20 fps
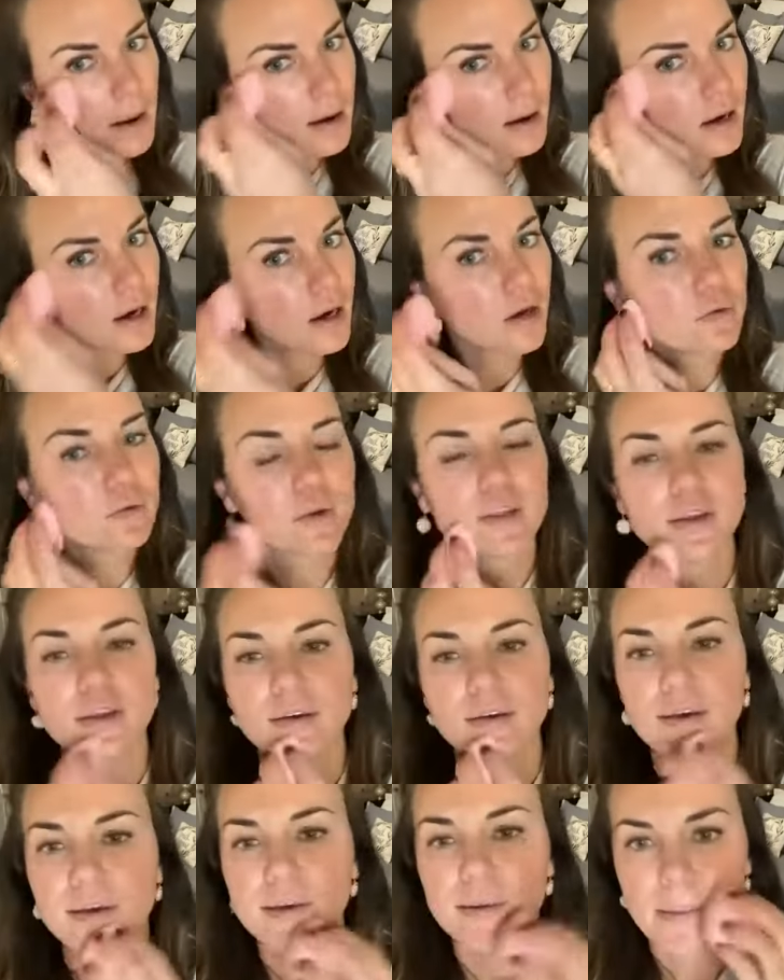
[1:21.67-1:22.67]
are really
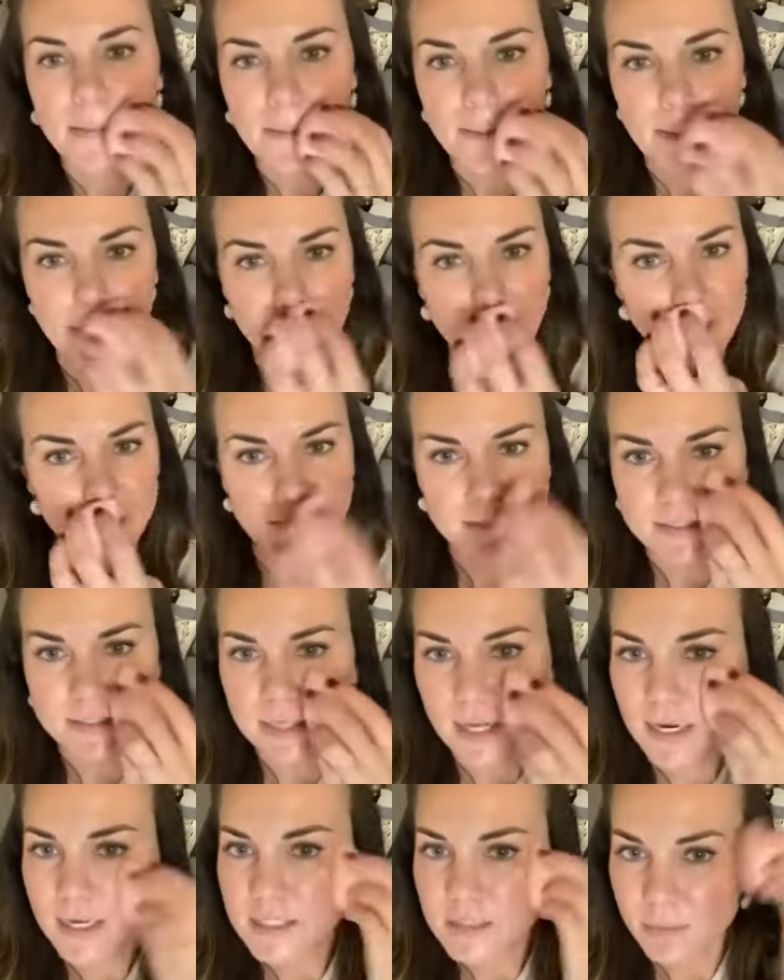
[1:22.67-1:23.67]
good about the
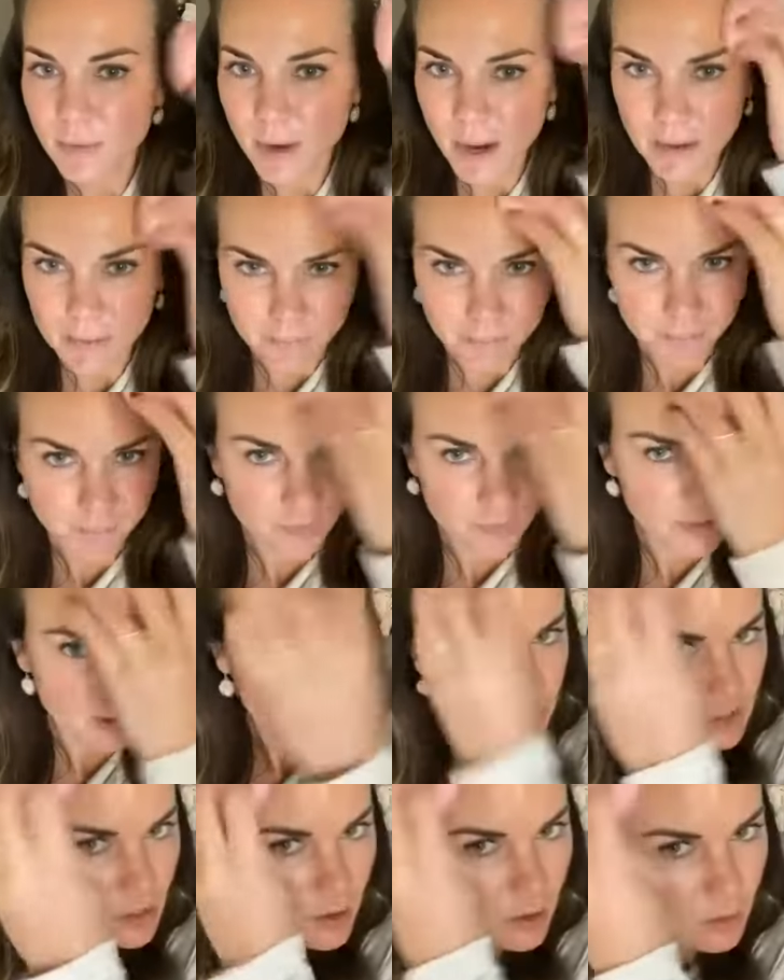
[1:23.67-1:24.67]
setting spray.
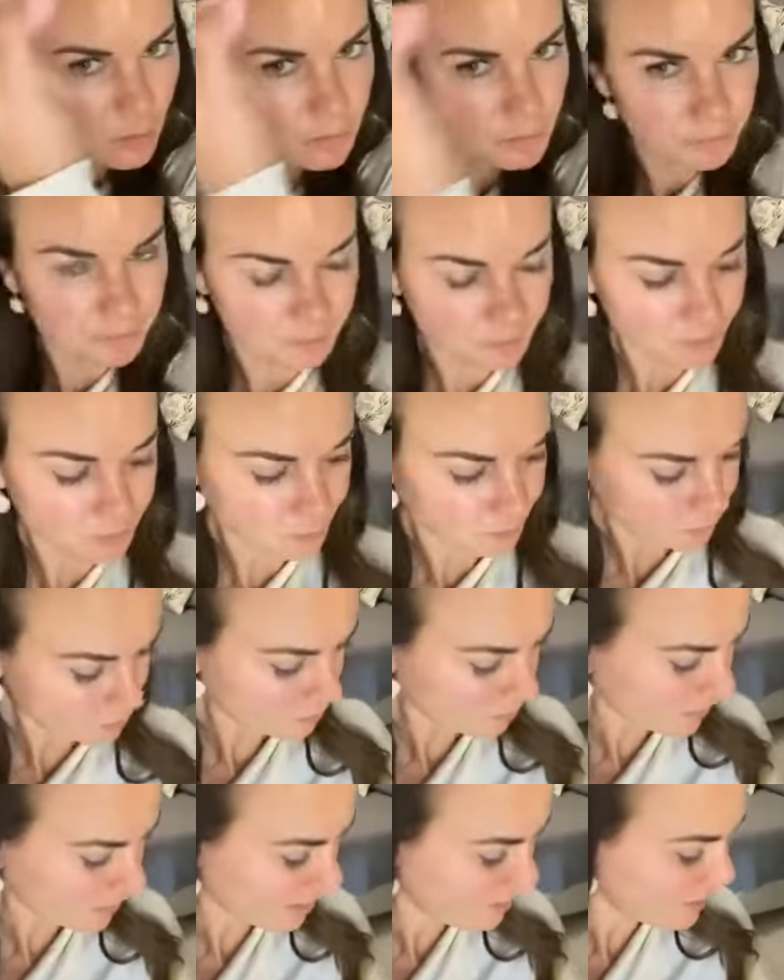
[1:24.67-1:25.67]
So
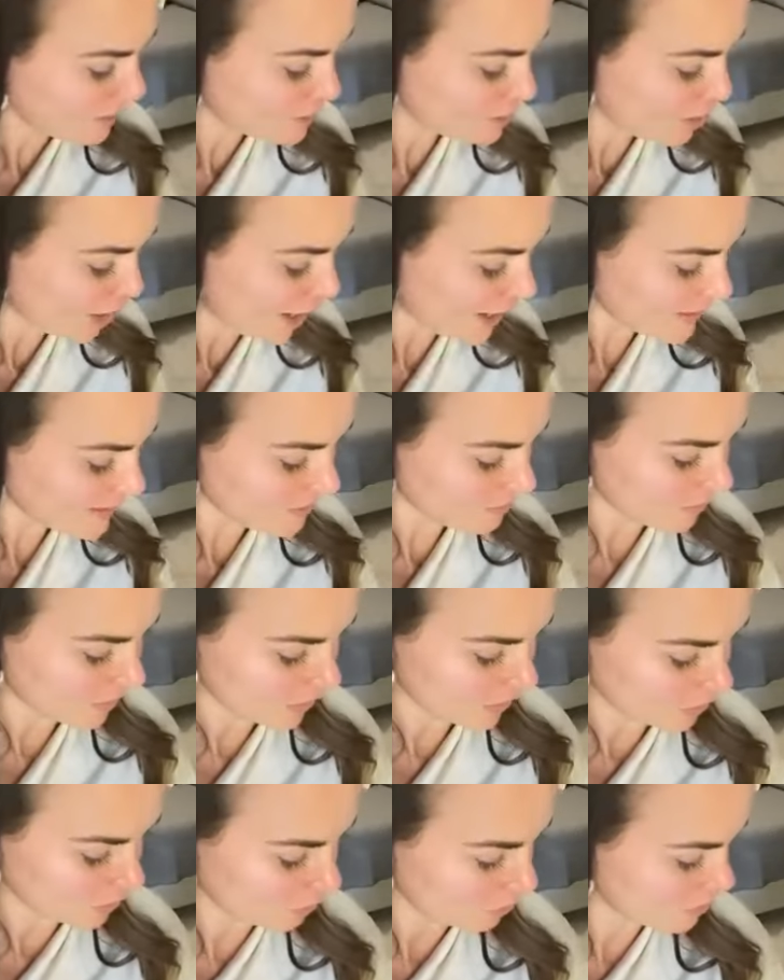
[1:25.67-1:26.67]
I'm gonna try something
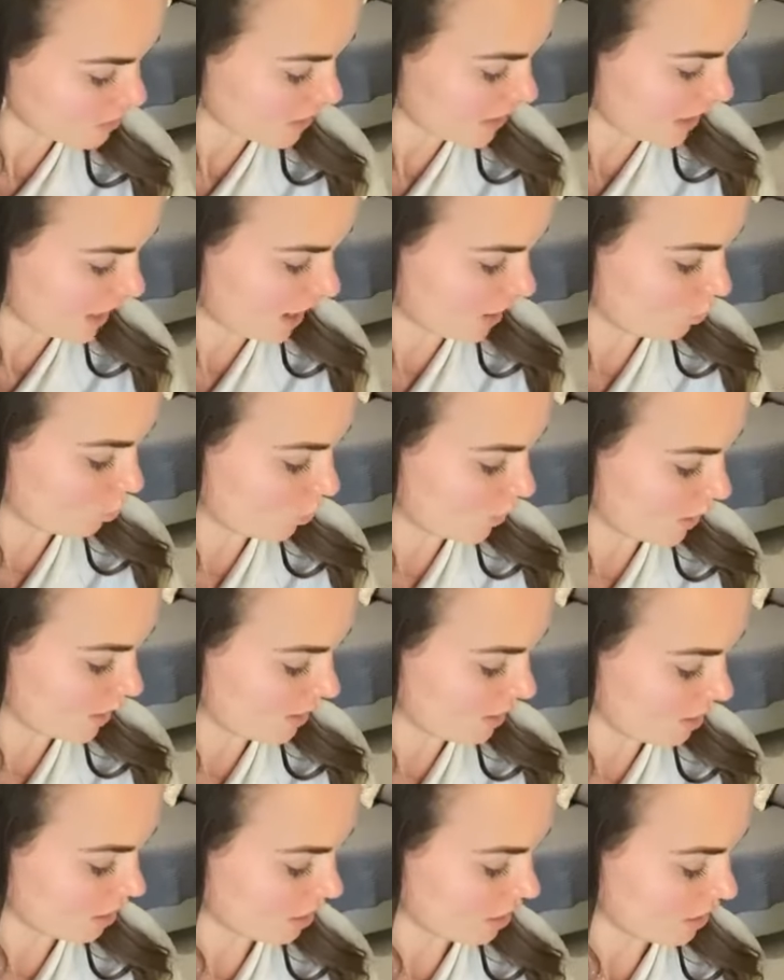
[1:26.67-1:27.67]
new today
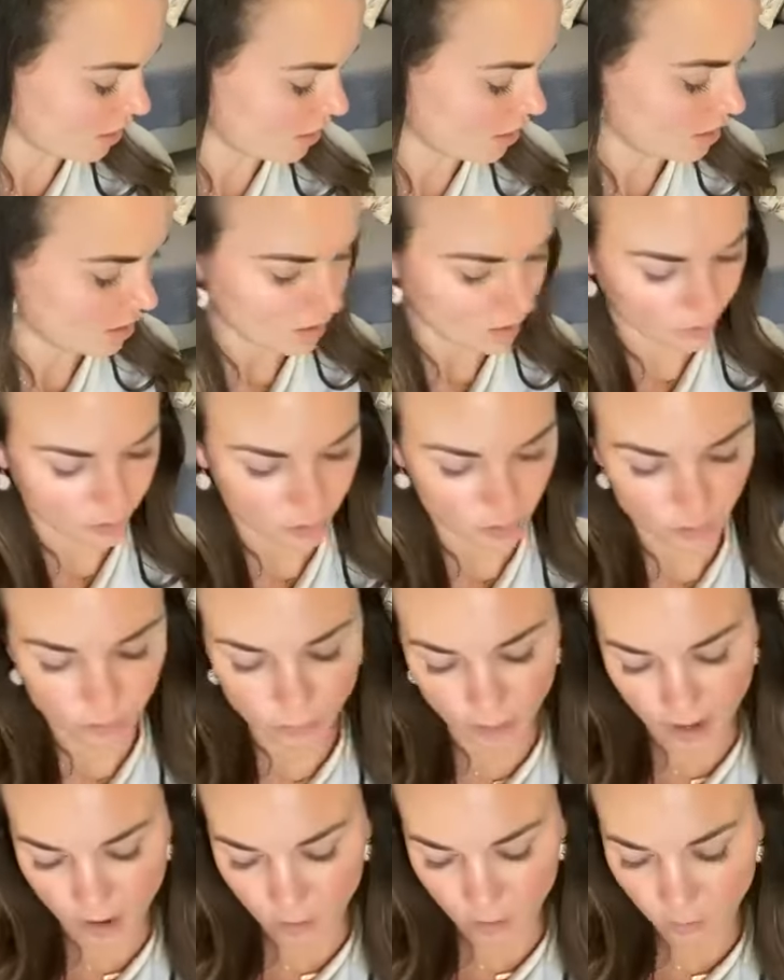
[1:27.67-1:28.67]
with our new
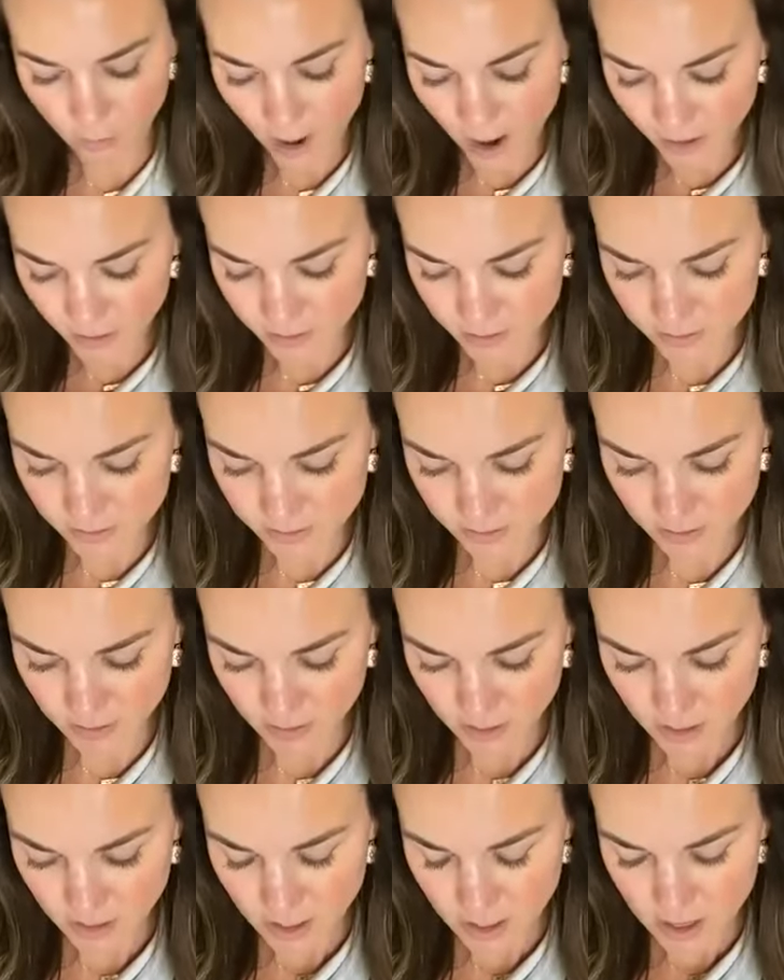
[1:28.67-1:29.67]
brow wax.
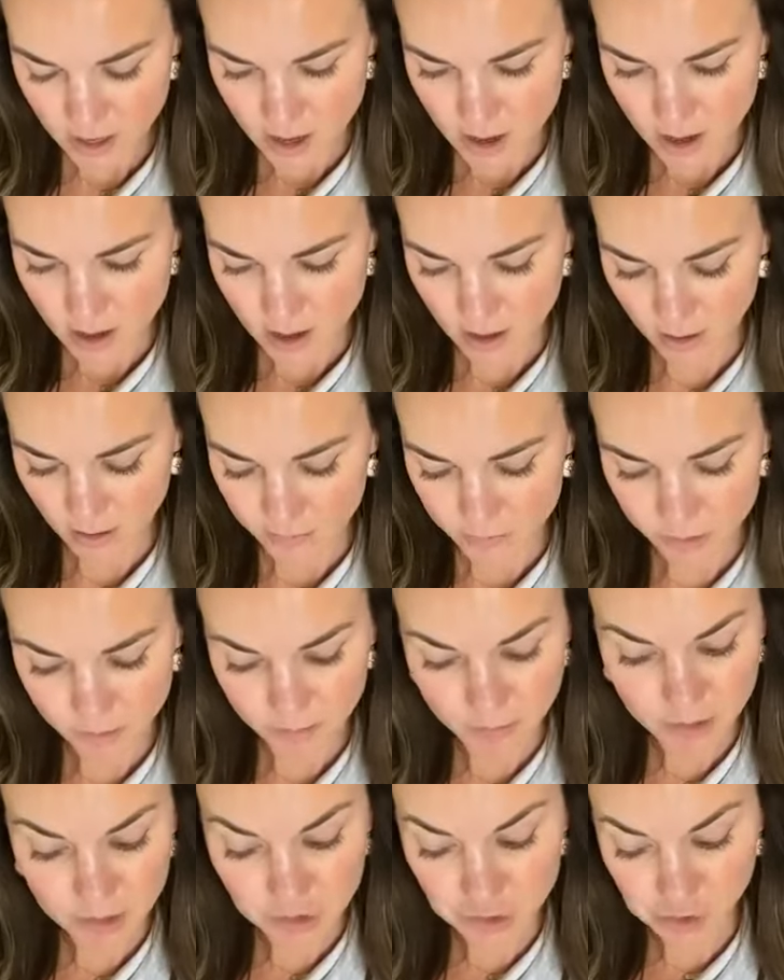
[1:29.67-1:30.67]
So I'm
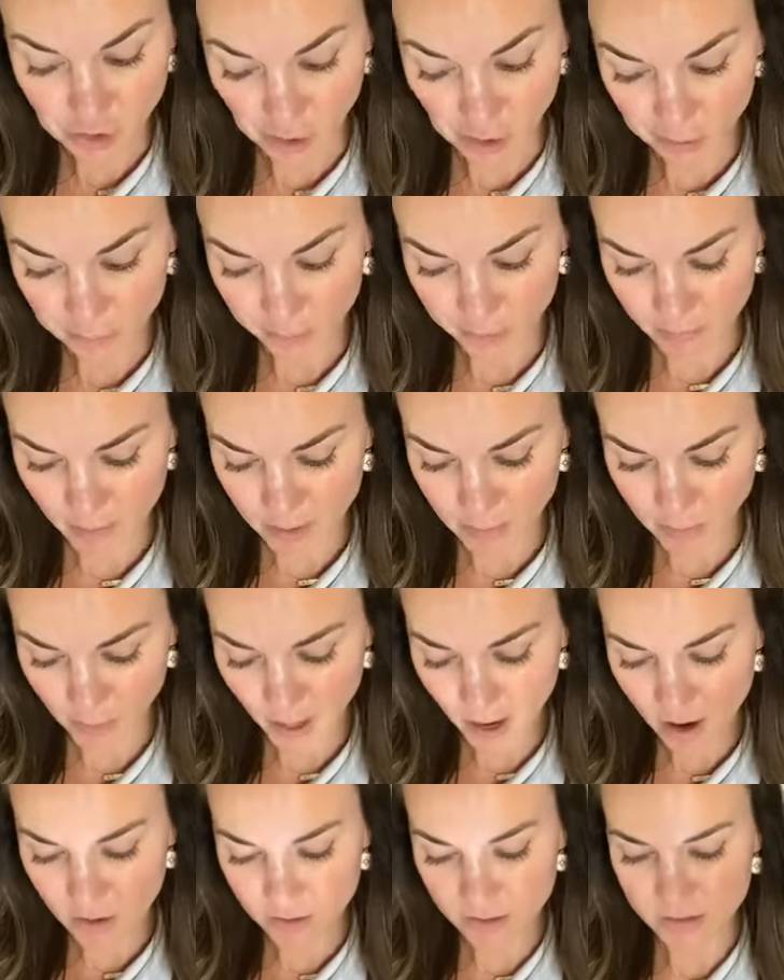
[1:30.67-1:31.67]
gonna start with my
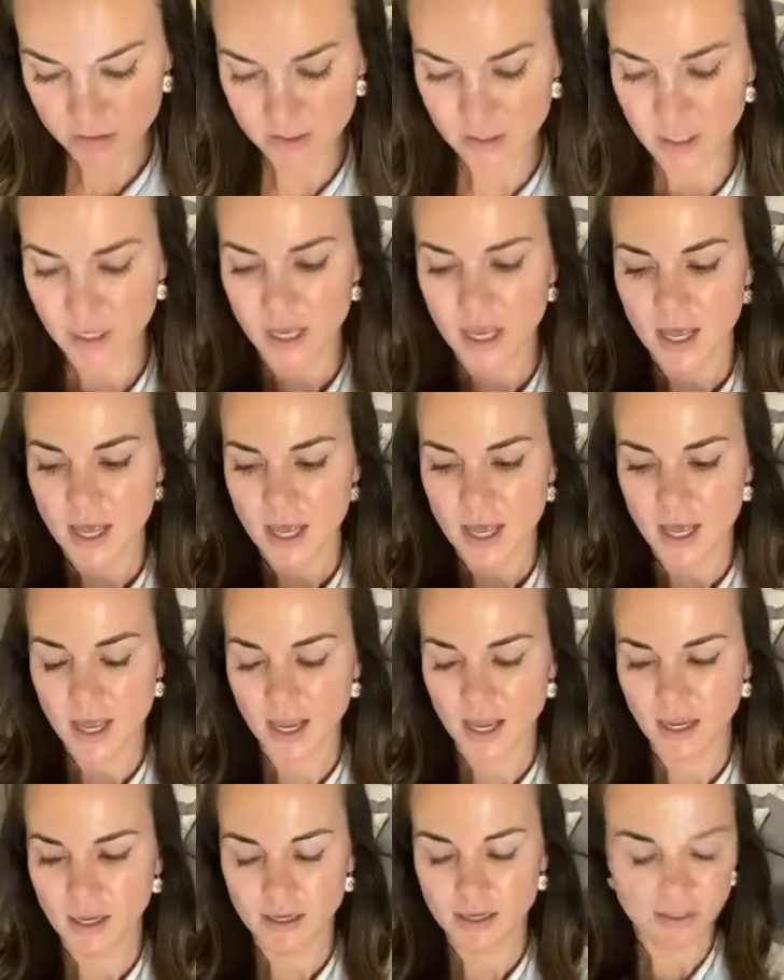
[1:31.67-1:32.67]
brows.
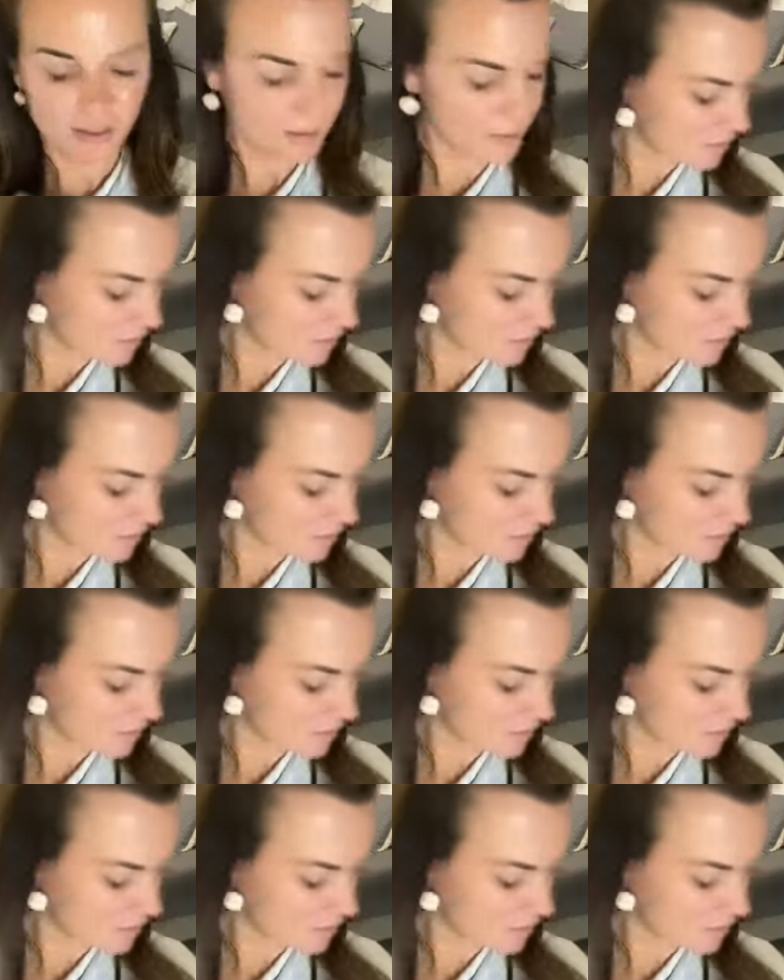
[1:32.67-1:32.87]
And